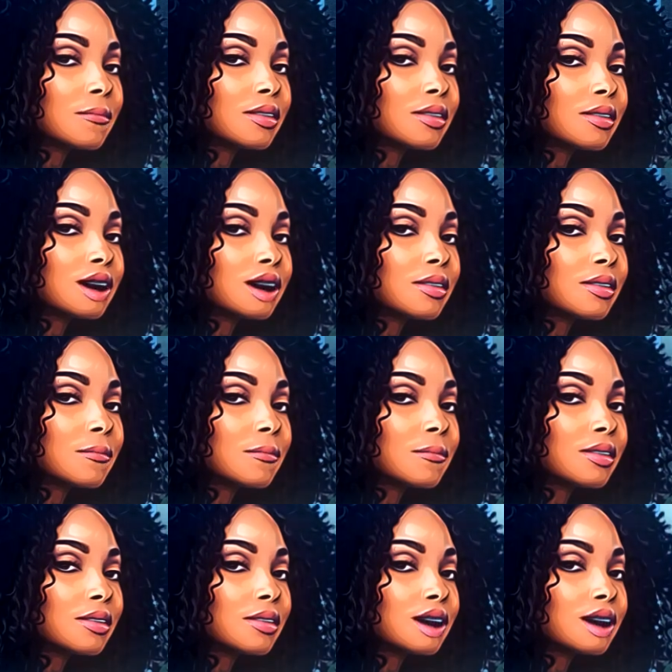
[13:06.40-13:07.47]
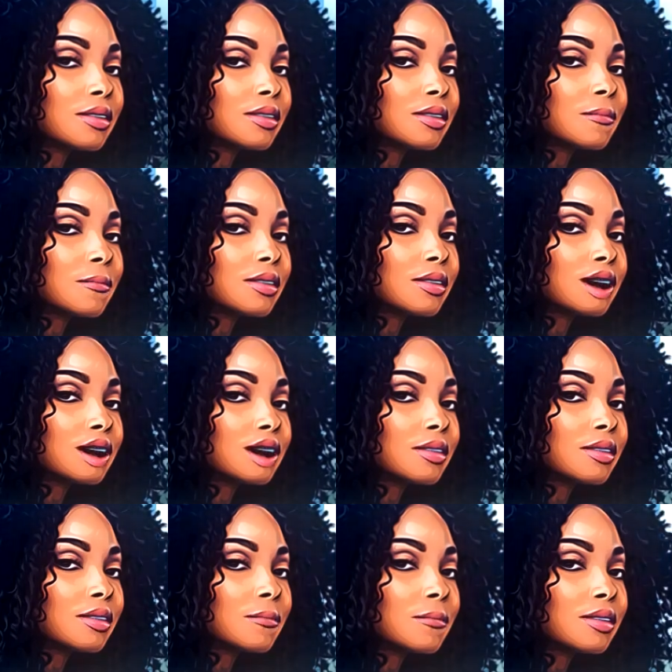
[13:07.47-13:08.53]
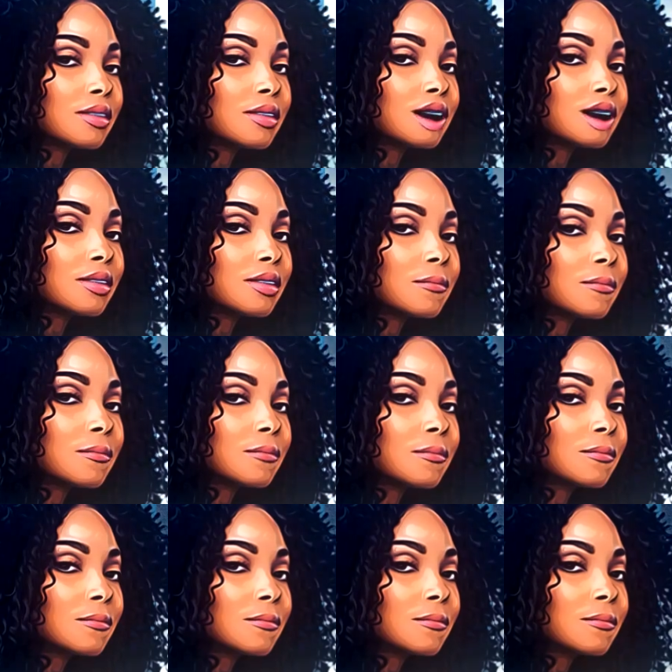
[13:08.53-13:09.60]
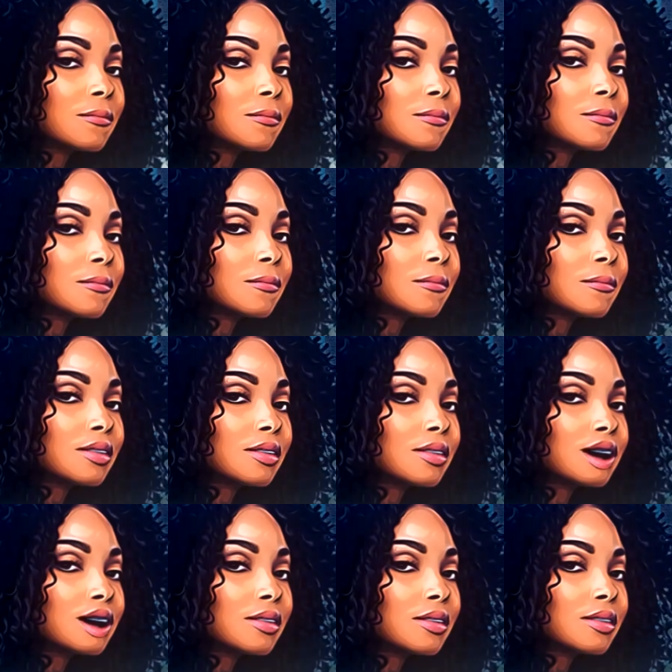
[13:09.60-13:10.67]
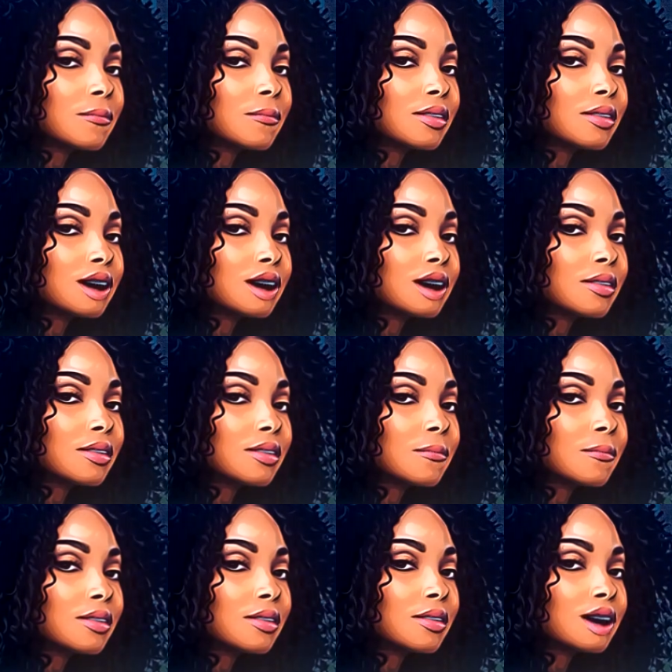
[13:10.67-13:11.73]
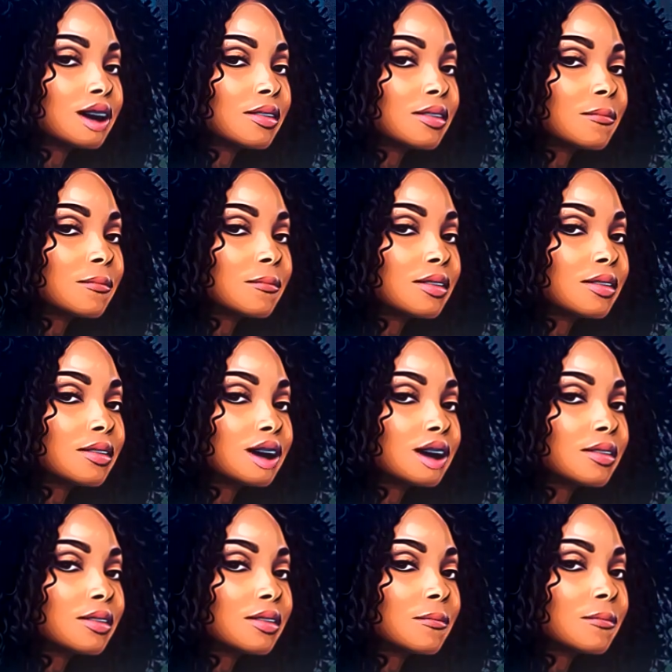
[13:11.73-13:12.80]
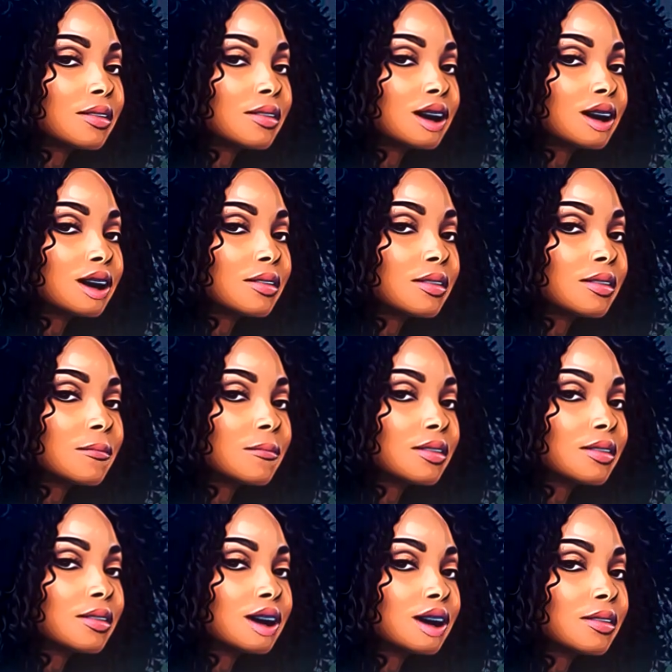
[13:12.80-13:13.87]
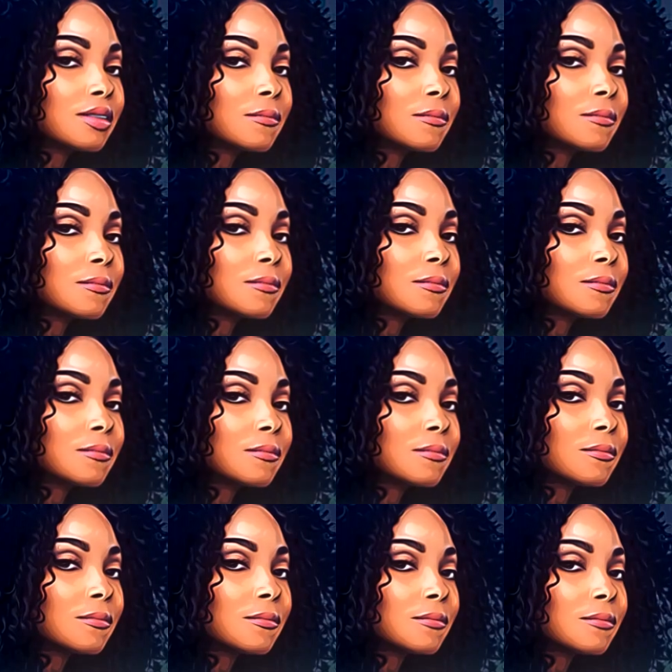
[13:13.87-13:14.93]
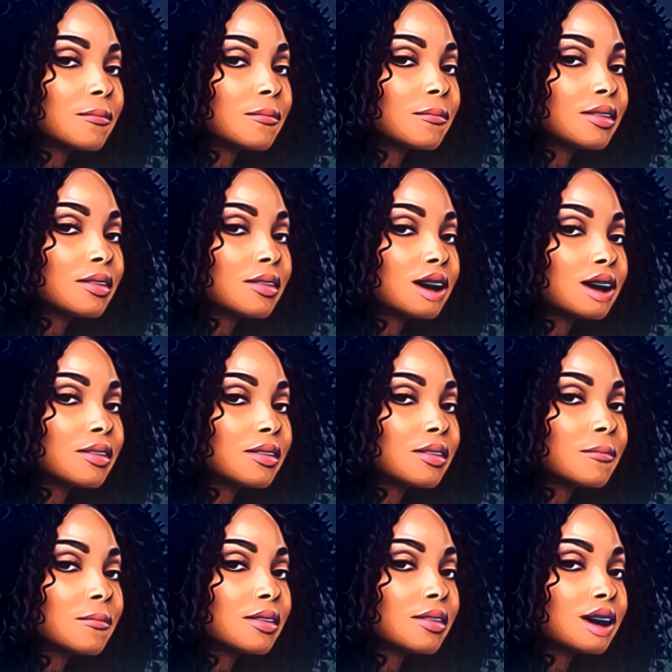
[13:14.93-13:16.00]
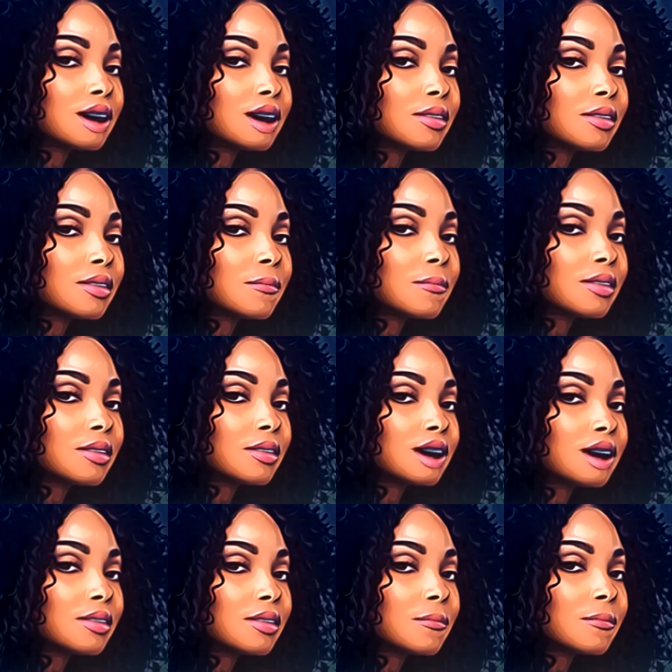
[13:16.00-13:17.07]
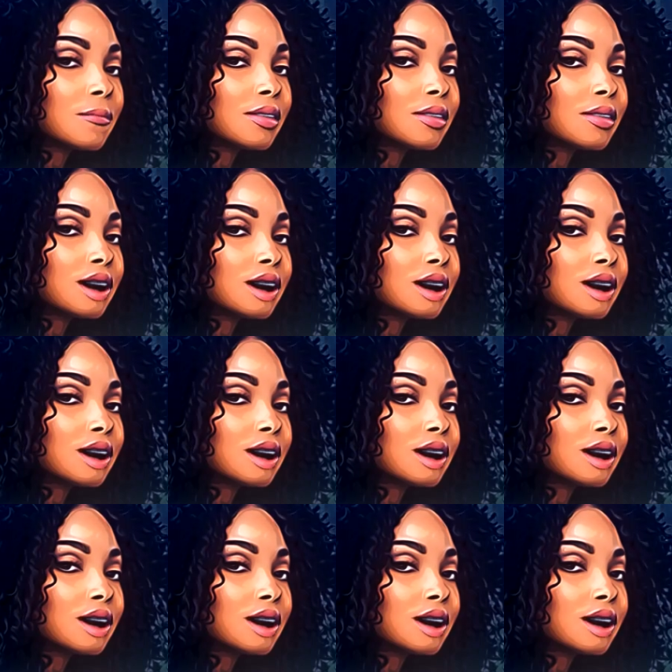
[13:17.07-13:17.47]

Baby, this is crazy, honey. Oh, child, somebody call the exorcist. This is so intense. What is this heifer hiding that she needs to isolate Ben?